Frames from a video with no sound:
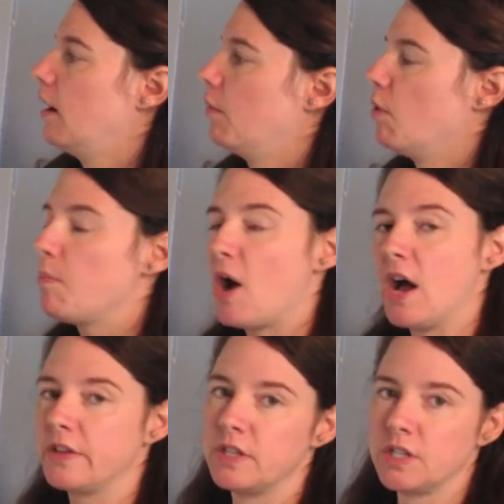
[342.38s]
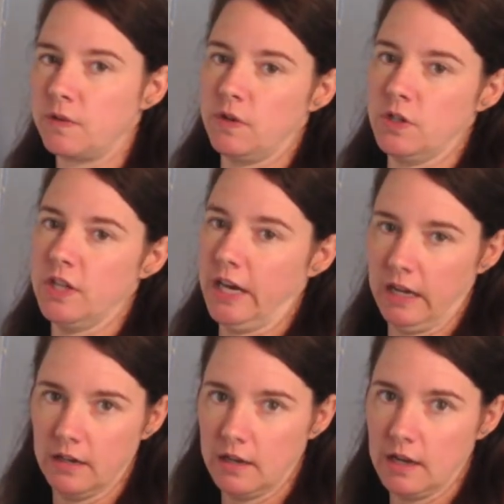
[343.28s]
We'll pause this for a
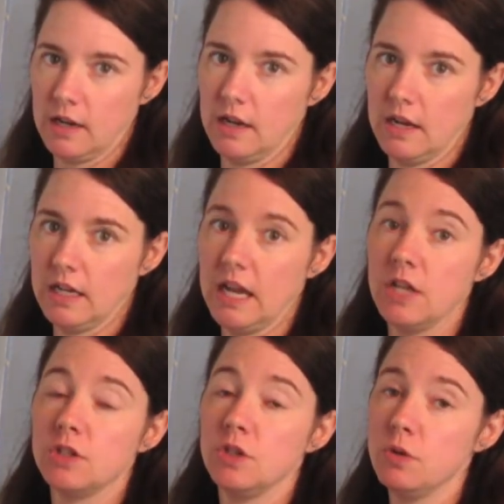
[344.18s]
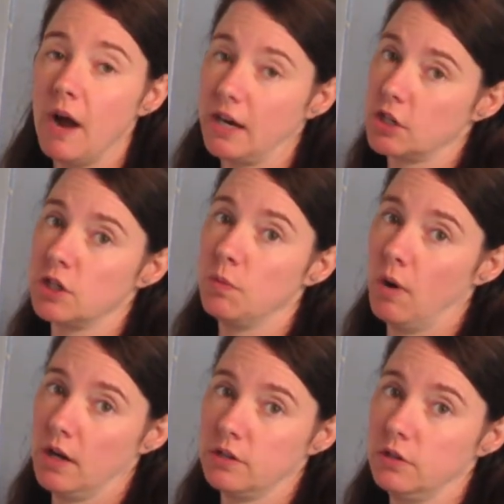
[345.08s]
second in case you actually
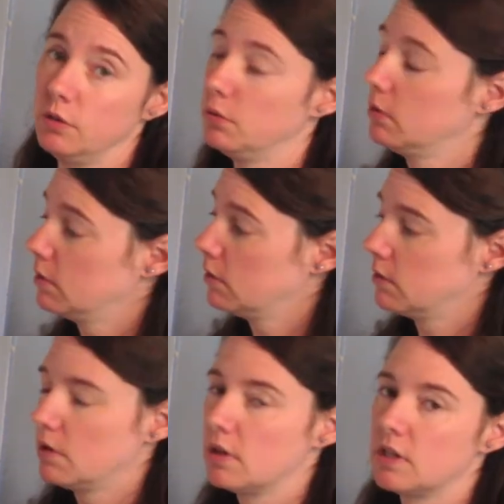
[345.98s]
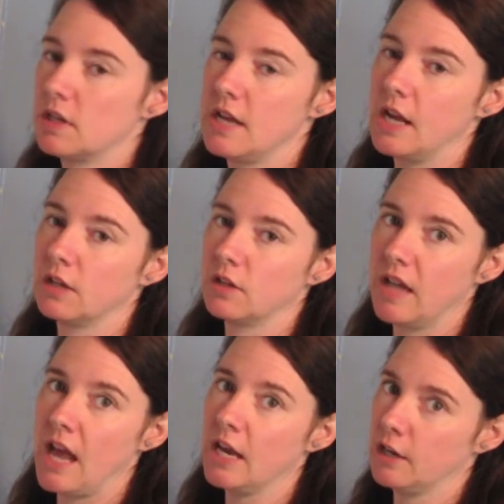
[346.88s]
want to take a look
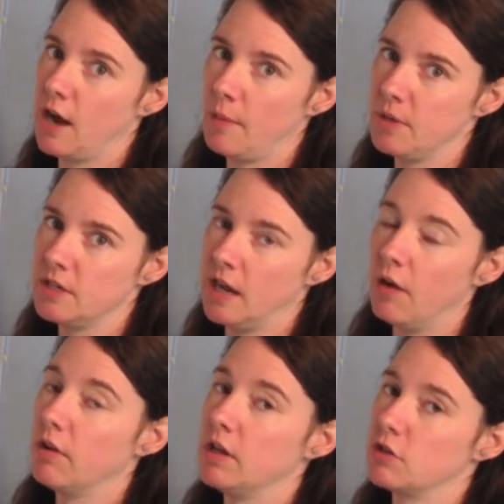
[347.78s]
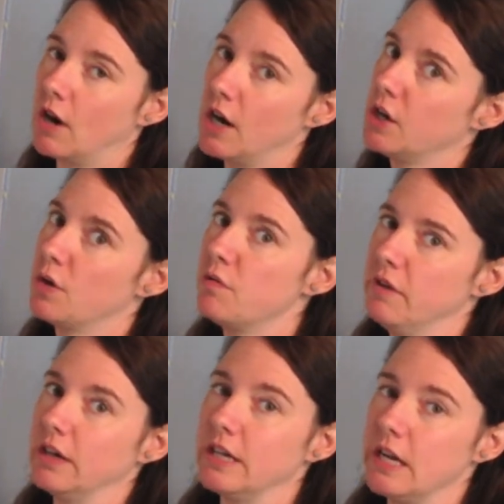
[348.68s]
at it and copy it down and try your own
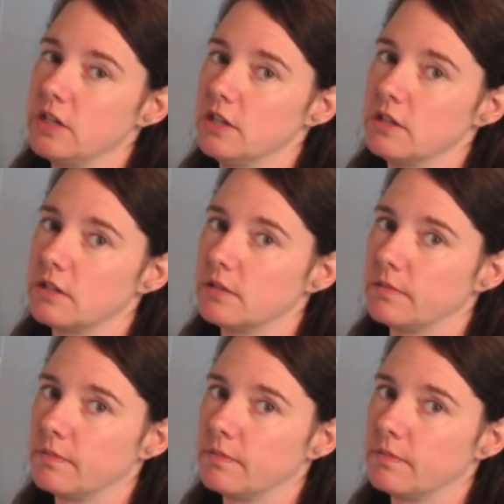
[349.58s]
variations.